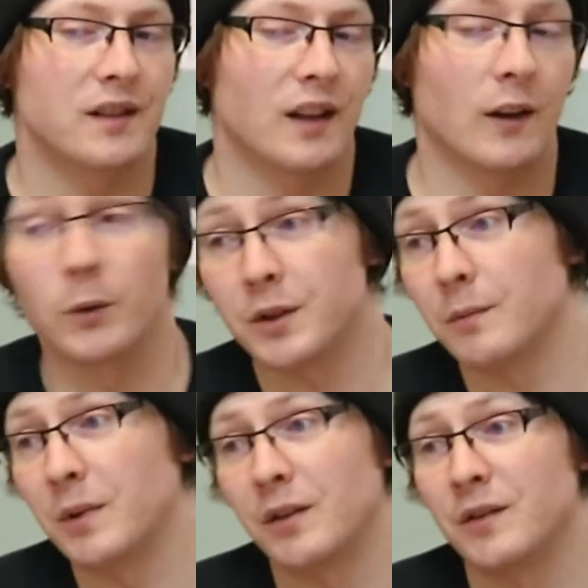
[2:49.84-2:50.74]
And
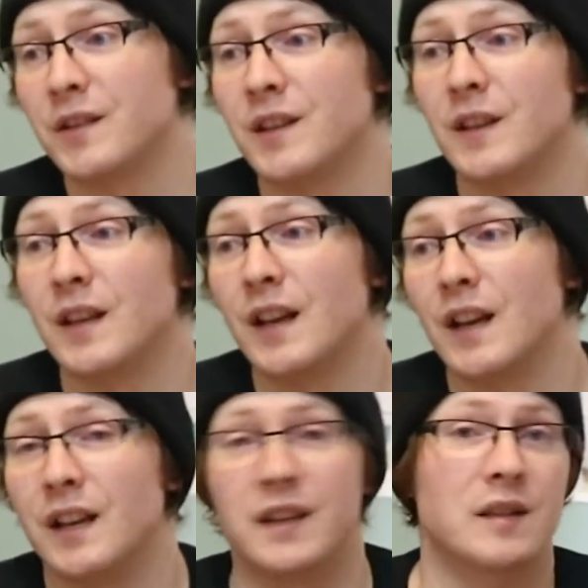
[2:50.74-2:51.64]
also because in
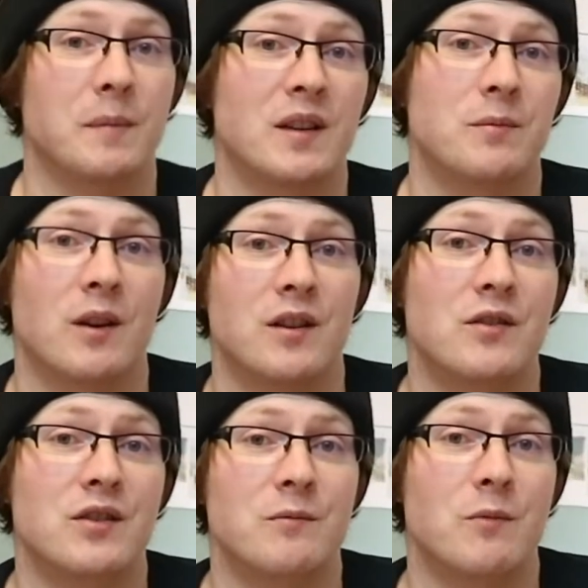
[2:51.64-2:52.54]
the space where
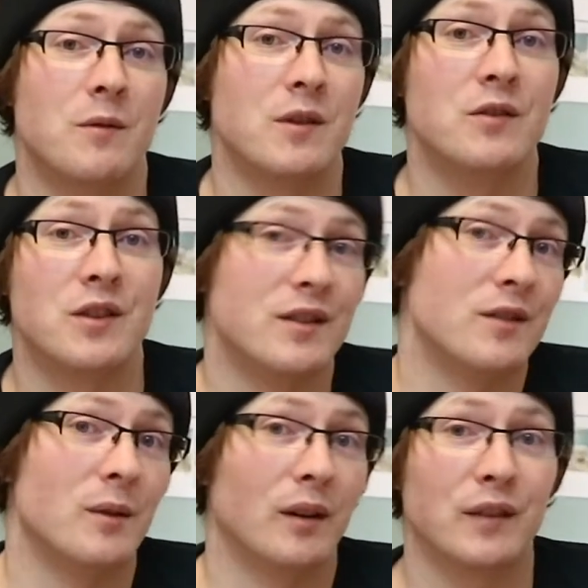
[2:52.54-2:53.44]
we usually
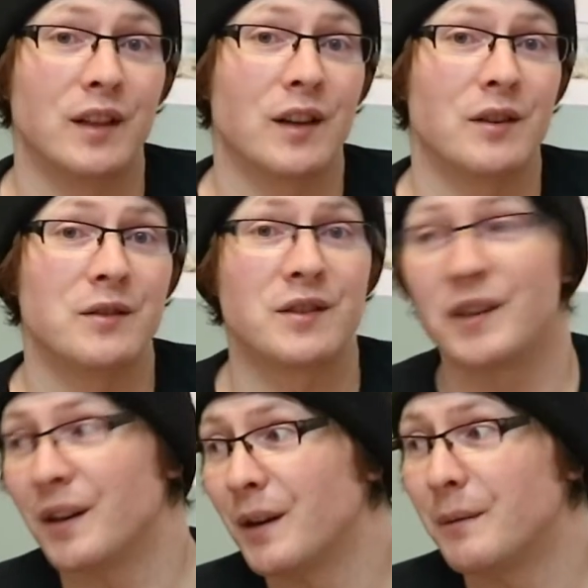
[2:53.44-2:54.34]
do our videos,
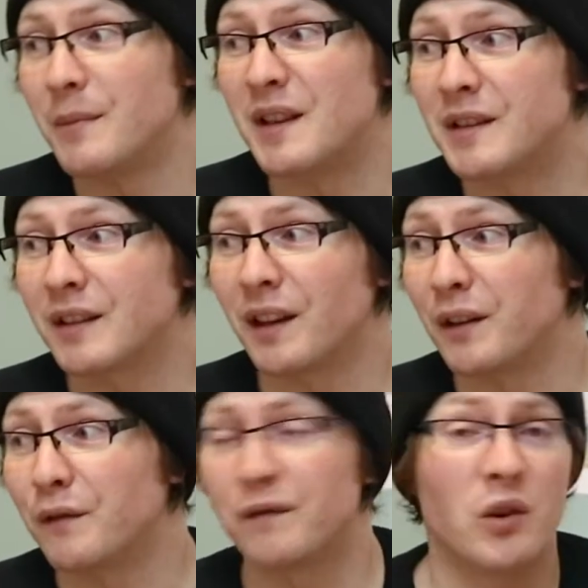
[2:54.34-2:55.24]
it's kind
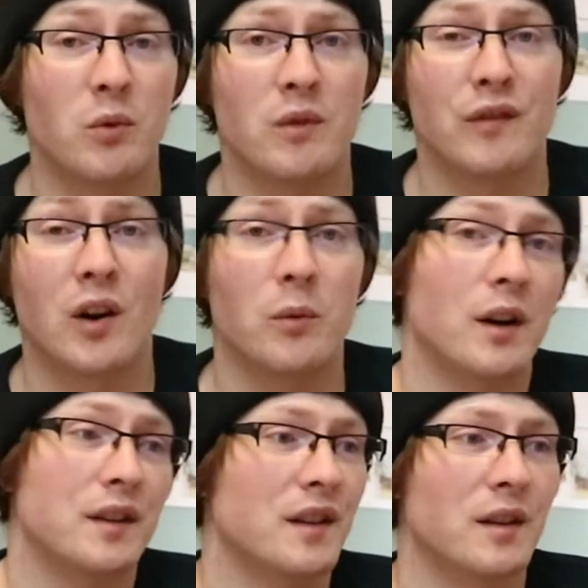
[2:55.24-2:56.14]
of full with
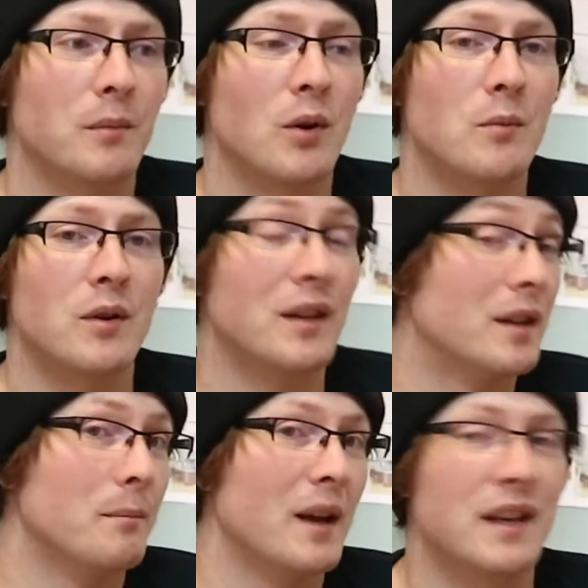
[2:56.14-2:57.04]
artworks at the moment
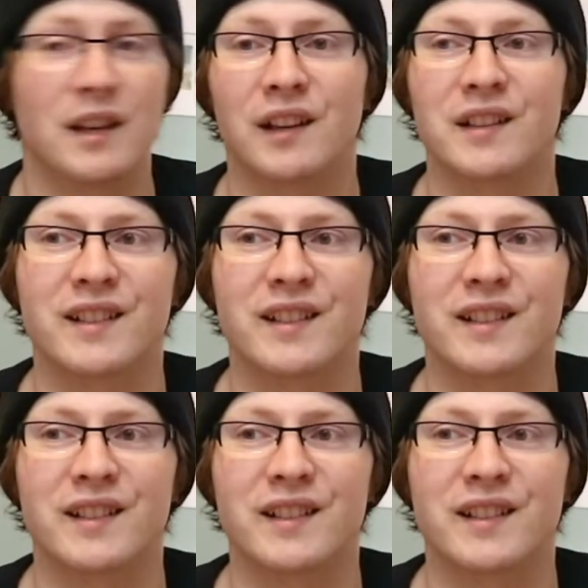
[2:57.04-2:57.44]
in the making.